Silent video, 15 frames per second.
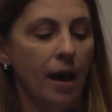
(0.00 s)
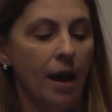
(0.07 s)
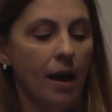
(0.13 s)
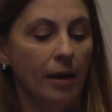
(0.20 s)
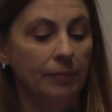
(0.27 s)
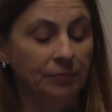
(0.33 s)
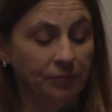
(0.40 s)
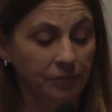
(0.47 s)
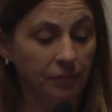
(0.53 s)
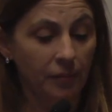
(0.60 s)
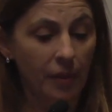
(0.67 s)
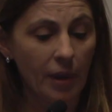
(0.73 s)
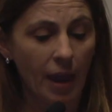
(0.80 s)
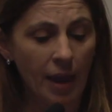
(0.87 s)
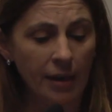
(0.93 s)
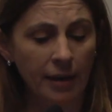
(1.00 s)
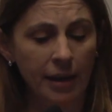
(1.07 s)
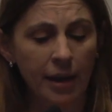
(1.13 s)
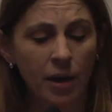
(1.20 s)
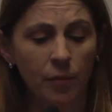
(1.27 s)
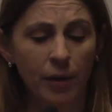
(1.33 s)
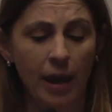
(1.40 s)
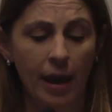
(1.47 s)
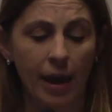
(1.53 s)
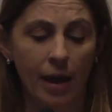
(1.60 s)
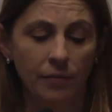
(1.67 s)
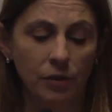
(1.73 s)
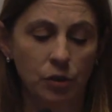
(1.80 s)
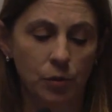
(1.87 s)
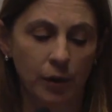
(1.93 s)
And here we
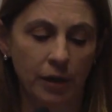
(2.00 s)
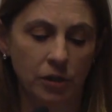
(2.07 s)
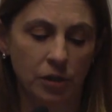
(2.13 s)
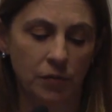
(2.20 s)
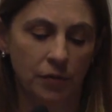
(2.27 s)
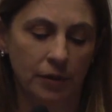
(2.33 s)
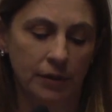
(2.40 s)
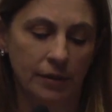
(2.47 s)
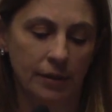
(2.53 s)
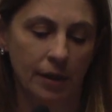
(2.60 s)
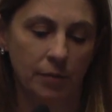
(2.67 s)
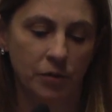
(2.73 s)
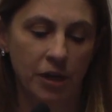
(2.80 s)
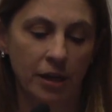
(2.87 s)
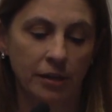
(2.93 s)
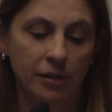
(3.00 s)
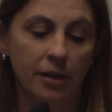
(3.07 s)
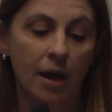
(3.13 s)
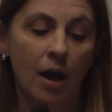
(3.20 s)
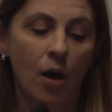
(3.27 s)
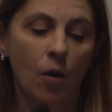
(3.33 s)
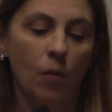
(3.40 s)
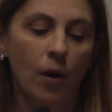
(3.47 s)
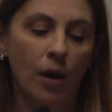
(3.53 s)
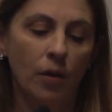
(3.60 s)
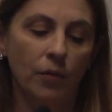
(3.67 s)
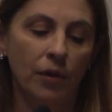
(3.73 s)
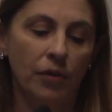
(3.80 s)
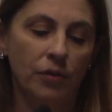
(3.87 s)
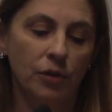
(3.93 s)
have three different subjects.
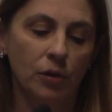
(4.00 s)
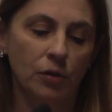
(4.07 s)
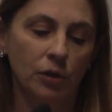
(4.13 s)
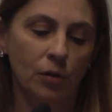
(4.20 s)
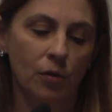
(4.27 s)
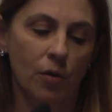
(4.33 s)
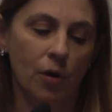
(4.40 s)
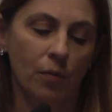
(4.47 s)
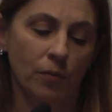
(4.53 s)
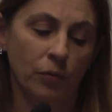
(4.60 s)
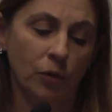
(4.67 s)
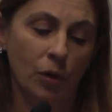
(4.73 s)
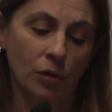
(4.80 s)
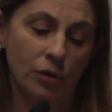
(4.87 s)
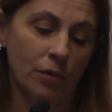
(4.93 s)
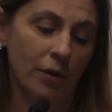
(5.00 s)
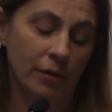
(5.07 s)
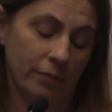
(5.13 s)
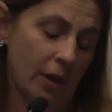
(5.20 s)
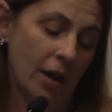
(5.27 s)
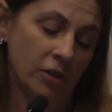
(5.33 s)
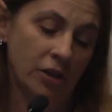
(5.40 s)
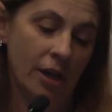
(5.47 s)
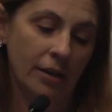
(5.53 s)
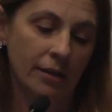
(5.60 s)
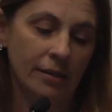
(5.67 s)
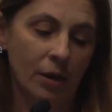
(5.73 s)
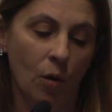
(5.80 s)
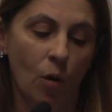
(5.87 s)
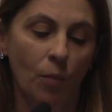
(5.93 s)
One with total
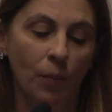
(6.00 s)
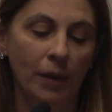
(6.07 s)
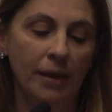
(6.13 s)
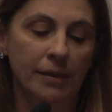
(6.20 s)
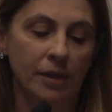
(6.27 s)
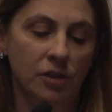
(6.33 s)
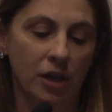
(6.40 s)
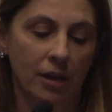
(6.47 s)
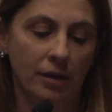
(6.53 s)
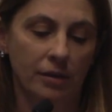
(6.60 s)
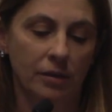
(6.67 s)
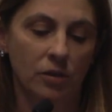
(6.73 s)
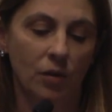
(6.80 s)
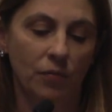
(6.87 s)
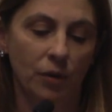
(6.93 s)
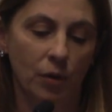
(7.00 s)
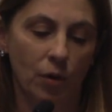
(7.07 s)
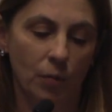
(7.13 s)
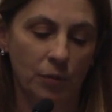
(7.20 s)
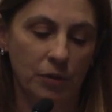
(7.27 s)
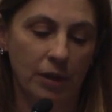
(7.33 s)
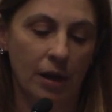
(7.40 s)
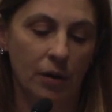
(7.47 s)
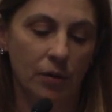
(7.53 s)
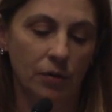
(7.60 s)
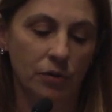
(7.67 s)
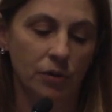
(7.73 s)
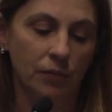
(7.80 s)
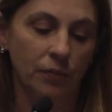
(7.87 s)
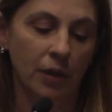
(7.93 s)
agenesis or complete agenesis of the corpus
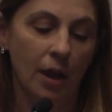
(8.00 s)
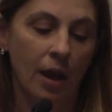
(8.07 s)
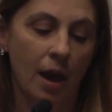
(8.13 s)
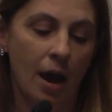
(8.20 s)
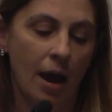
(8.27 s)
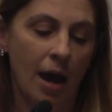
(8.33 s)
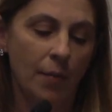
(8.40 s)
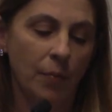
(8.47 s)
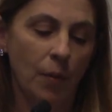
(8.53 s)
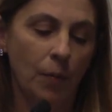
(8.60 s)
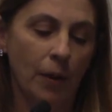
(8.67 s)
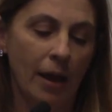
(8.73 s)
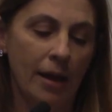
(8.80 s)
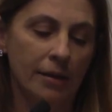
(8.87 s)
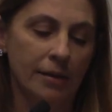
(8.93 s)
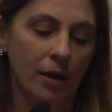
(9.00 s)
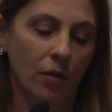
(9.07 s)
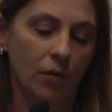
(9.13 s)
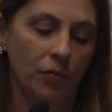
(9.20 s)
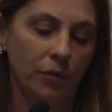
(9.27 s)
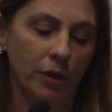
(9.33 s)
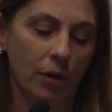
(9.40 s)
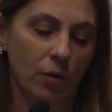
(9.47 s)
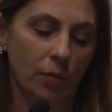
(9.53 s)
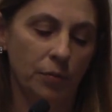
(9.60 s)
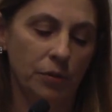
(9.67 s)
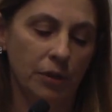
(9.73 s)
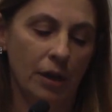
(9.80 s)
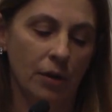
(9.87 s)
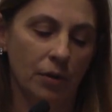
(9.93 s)
callosum, hypoplasia over the
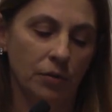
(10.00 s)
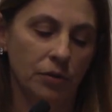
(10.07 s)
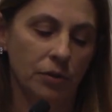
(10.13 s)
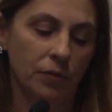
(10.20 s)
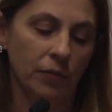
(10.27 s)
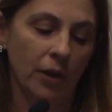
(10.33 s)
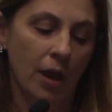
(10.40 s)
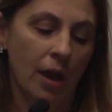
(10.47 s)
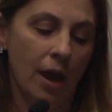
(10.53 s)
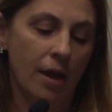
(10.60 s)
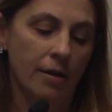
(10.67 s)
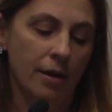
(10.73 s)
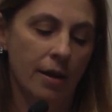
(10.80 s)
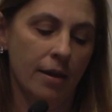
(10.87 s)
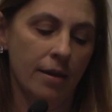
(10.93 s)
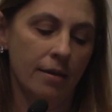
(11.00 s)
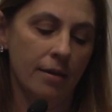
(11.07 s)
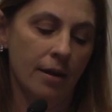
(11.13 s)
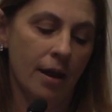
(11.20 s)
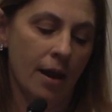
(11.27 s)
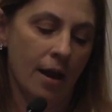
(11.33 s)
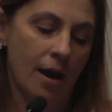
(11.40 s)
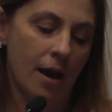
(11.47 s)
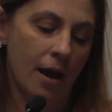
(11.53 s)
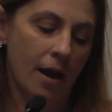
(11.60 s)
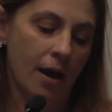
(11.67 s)
corpus callosum, and here